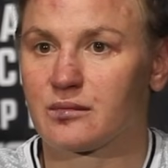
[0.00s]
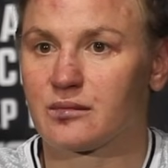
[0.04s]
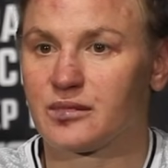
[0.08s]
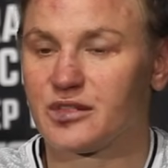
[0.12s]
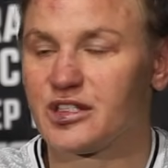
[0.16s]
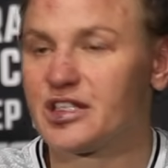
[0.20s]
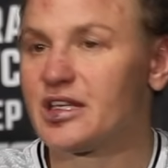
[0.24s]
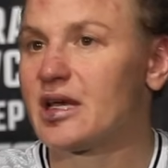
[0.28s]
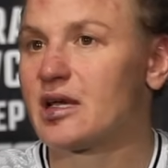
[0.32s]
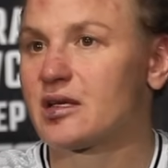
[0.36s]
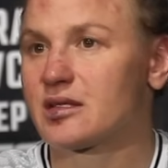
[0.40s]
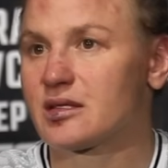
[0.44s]

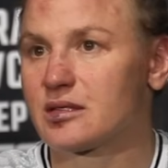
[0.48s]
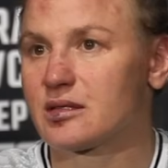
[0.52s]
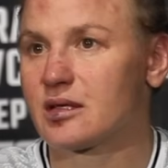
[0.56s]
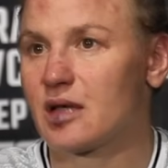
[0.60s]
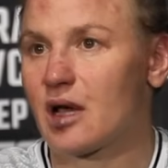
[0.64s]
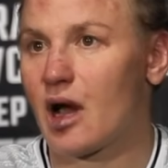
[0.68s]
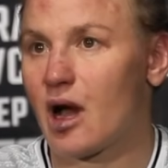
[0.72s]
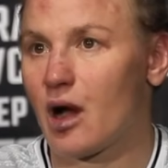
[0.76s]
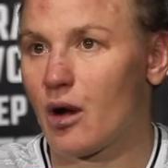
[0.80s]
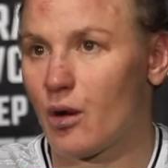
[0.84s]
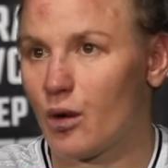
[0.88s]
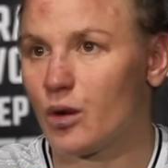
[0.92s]

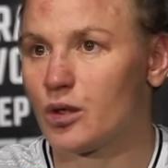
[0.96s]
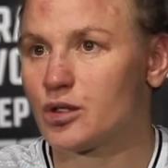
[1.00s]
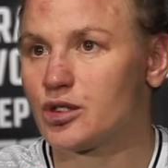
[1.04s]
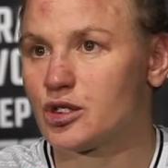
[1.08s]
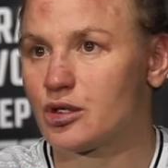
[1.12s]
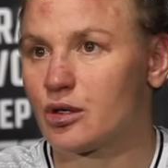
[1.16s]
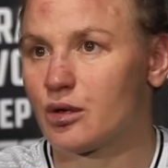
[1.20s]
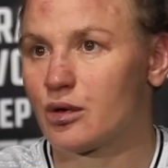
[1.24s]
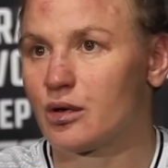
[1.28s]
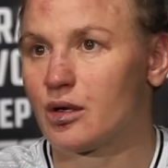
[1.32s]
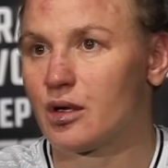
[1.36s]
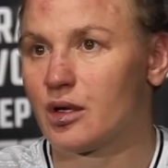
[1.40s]

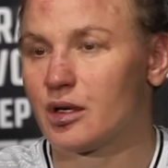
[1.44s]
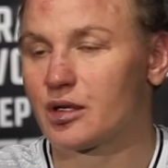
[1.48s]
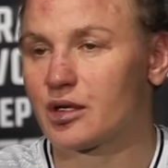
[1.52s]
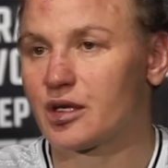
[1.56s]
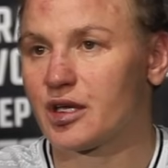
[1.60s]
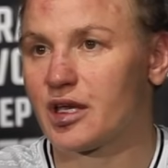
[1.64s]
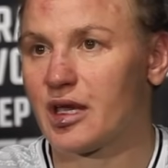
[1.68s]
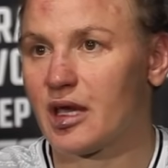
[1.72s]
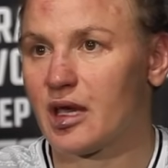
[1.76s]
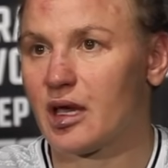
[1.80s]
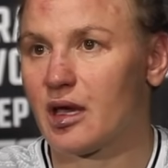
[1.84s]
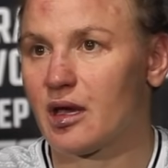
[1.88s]
10-8
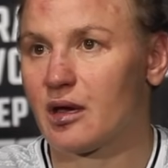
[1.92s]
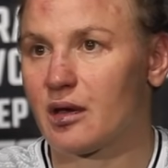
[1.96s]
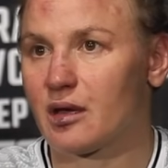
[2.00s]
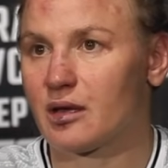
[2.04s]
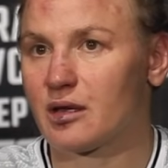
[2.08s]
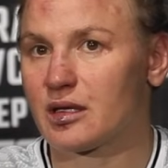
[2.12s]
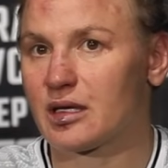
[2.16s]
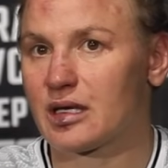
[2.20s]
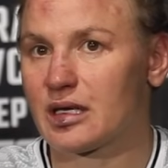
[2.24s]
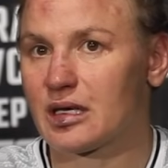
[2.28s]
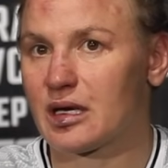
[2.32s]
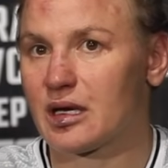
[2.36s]
que
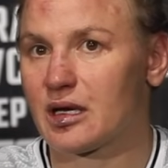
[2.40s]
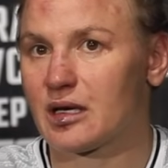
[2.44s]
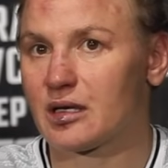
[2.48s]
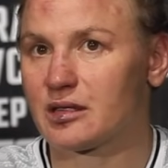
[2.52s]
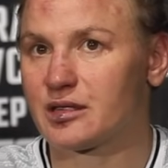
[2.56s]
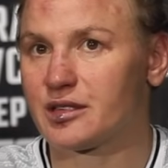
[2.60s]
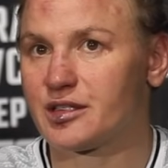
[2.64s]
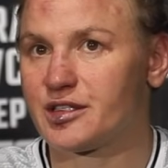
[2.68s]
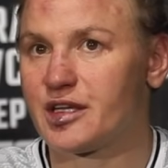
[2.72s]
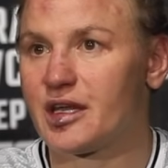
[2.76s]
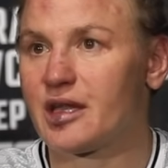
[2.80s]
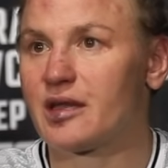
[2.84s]

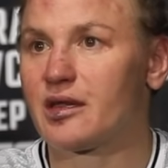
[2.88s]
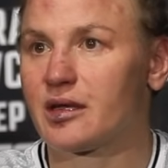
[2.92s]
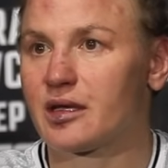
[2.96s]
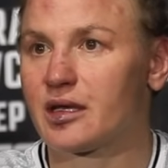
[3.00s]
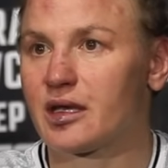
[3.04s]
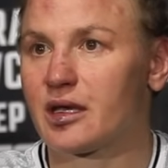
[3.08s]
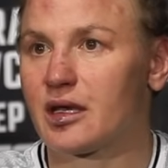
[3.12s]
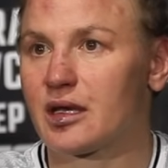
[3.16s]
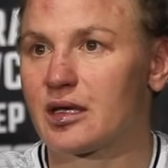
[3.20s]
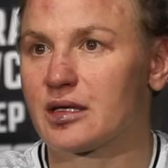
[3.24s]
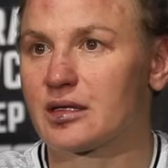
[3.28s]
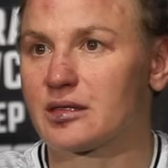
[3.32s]
tiene
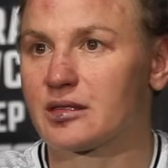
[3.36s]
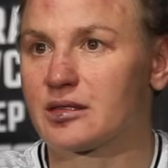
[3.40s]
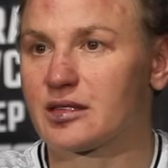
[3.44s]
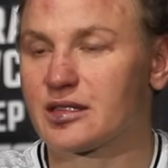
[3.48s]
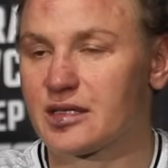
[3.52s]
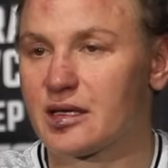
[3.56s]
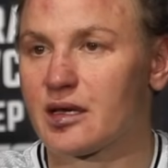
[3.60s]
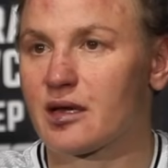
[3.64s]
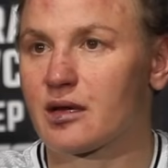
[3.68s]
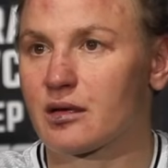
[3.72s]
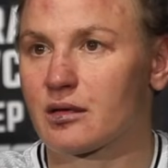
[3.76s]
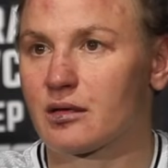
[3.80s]
que
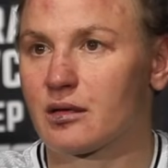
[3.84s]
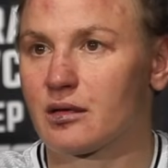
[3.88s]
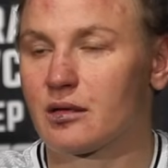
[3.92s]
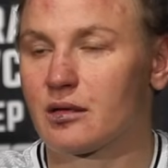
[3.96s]
ser